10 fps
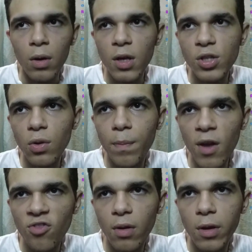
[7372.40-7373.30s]
Okay, so
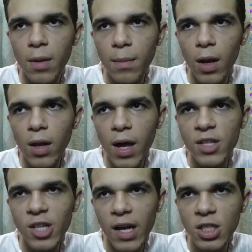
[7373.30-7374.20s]
basically, my dad
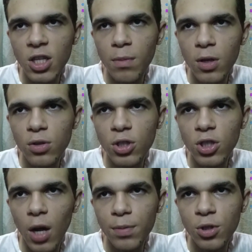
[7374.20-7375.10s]
is asking me to
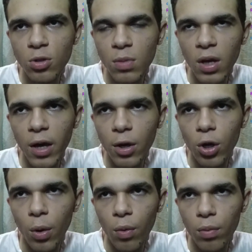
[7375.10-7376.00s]
stop streaming and
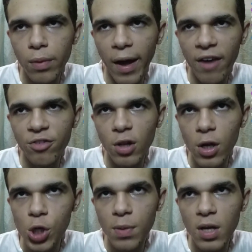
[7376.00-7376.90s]
go have
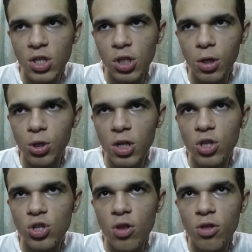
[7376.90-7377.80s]
lunch because it's literally
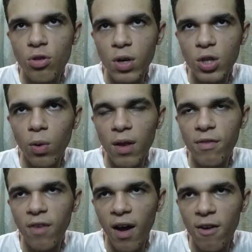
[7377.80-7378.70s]

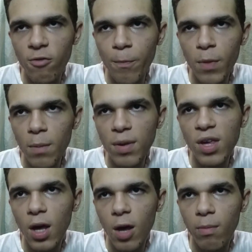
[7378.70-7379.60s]
3:25
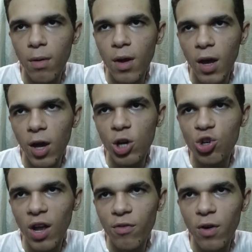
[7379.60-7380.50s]
p.m. and I
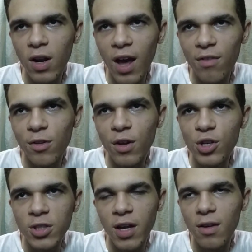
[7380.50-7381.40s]
should have already had
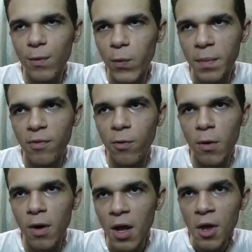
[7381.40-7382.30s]
lunch like way
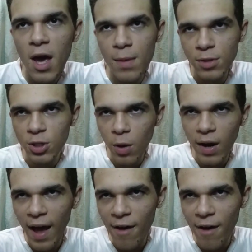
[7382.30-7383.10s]
before. And I'm still gonna